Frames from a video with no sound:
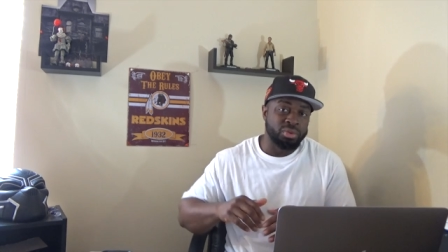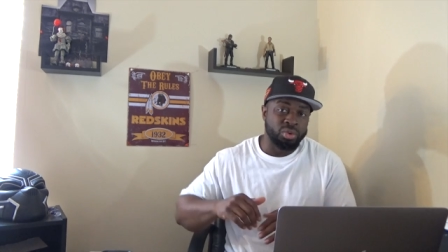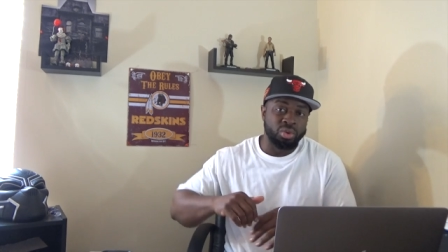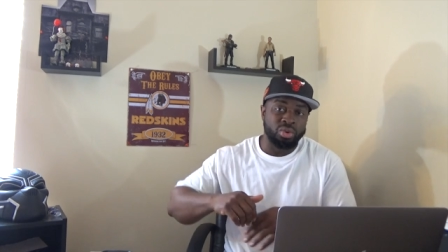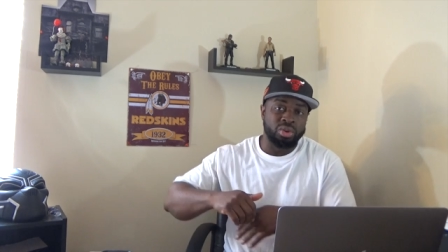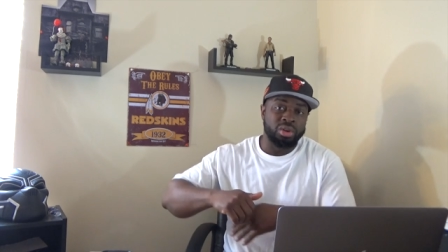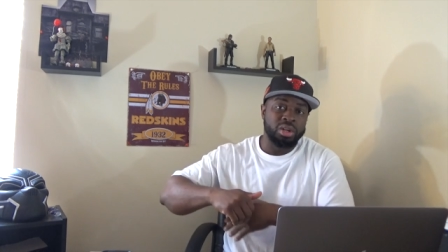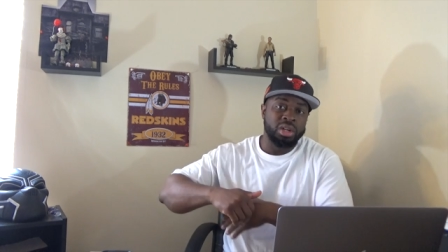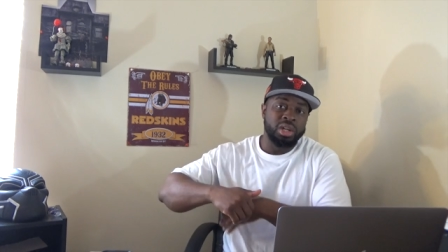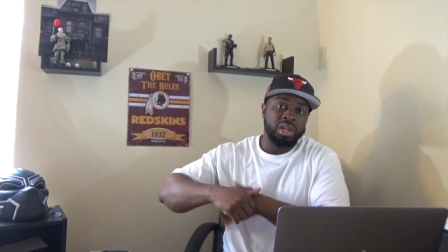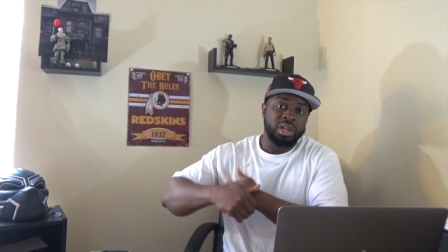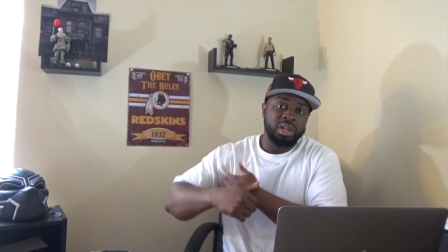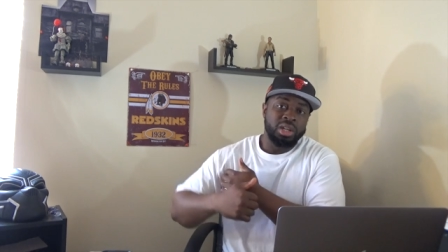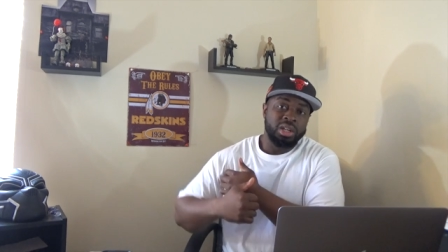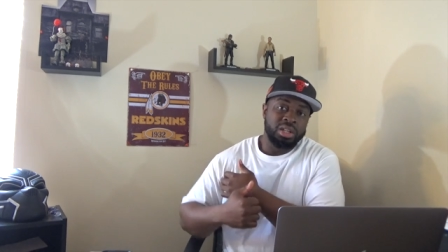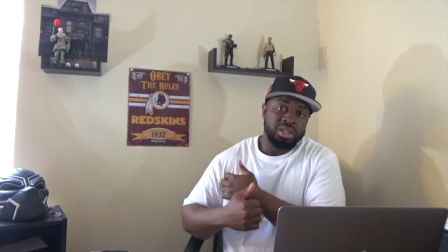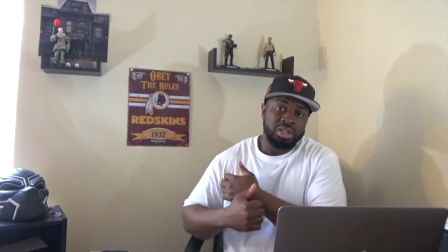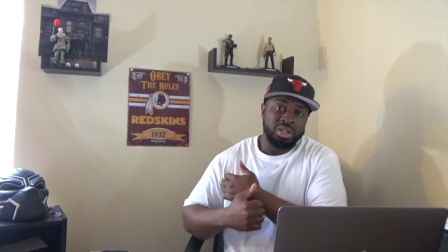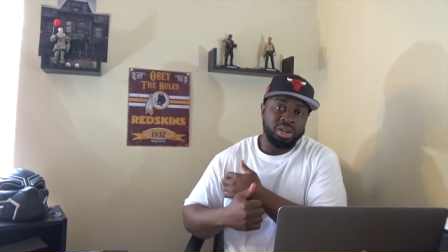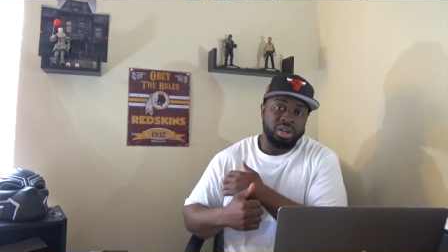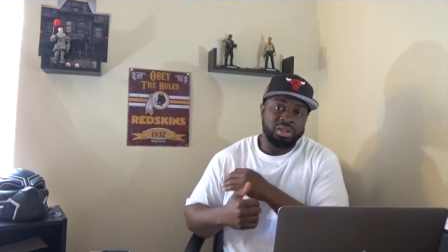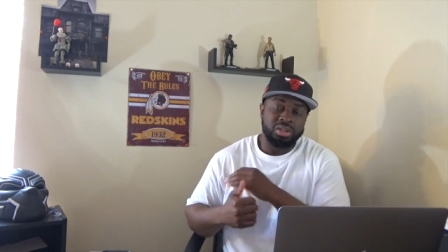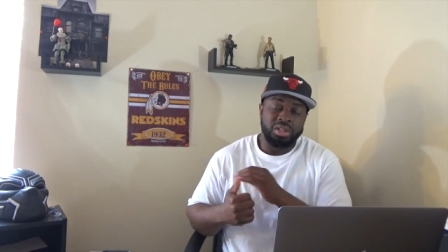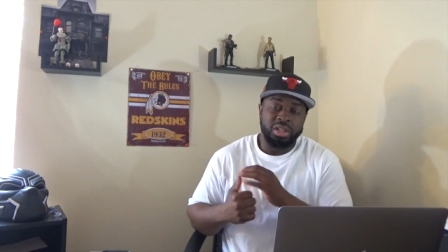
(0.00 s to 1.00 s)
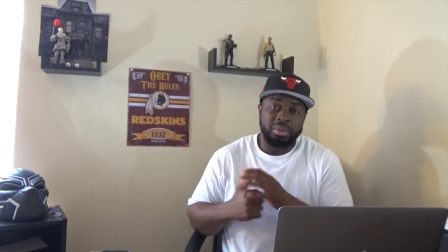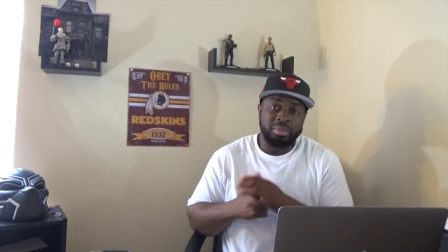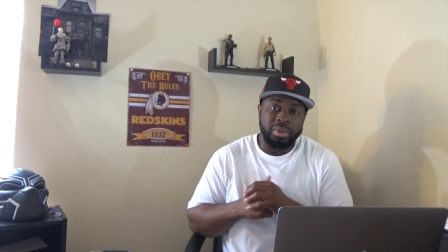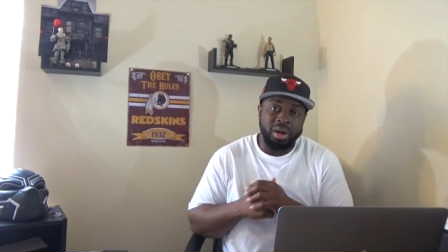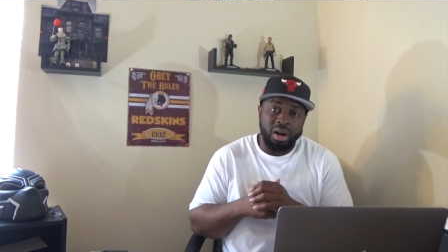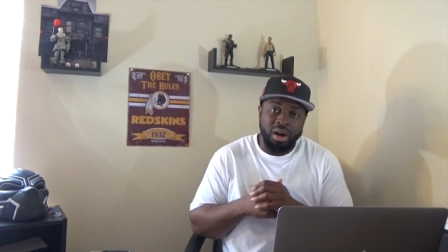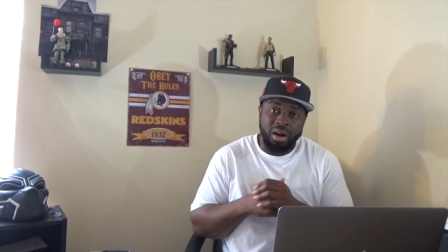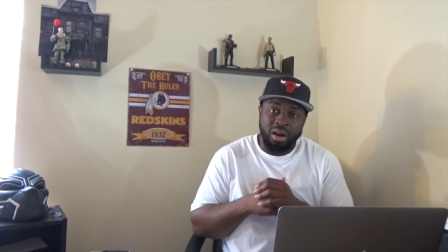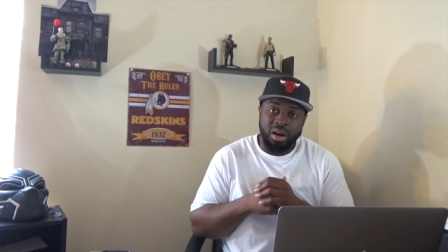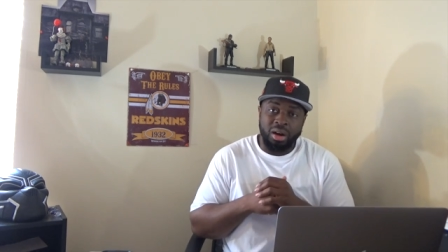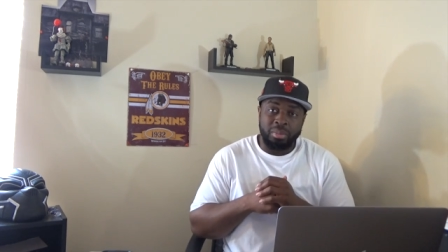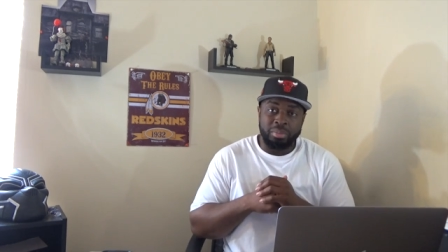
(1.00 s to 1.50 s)
4 tucked in my
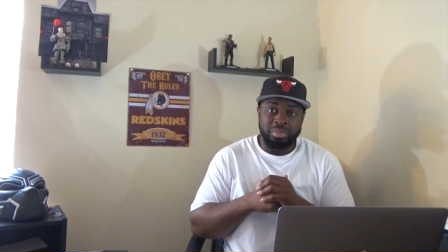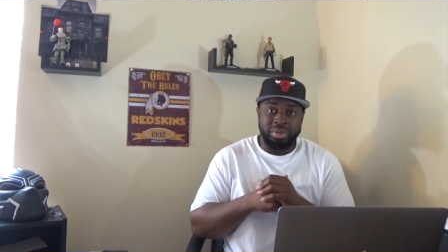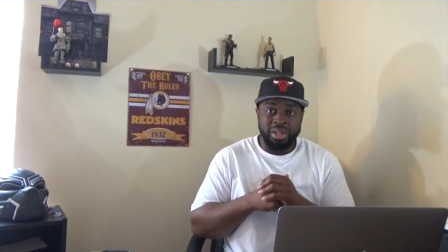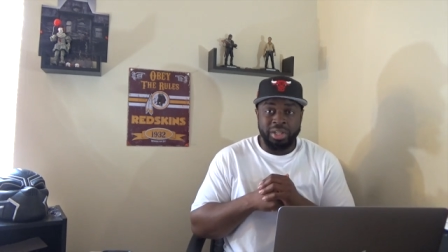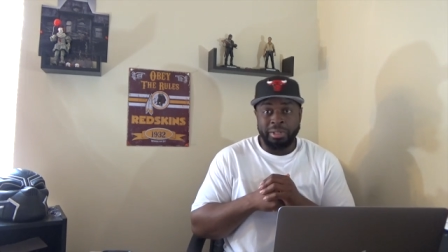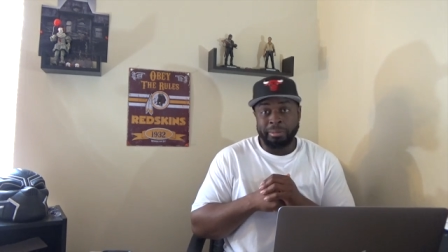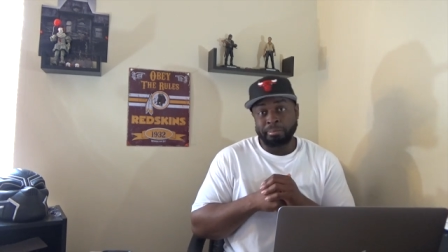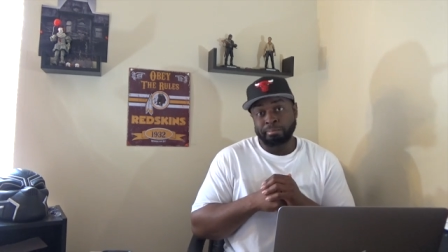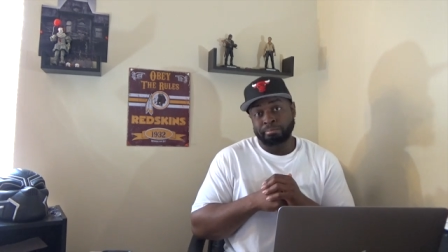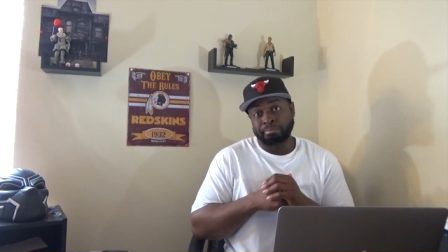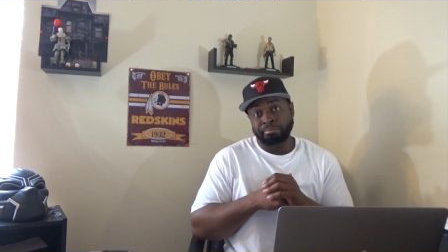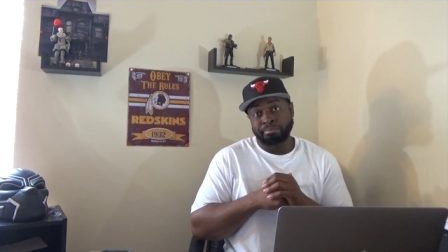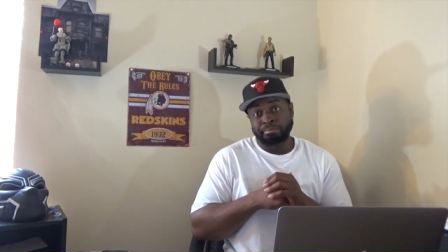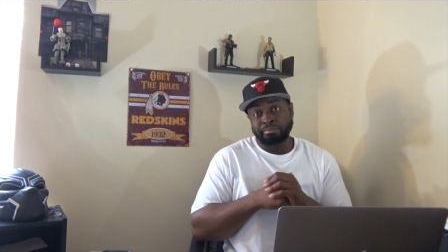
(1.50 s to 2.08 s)
armpit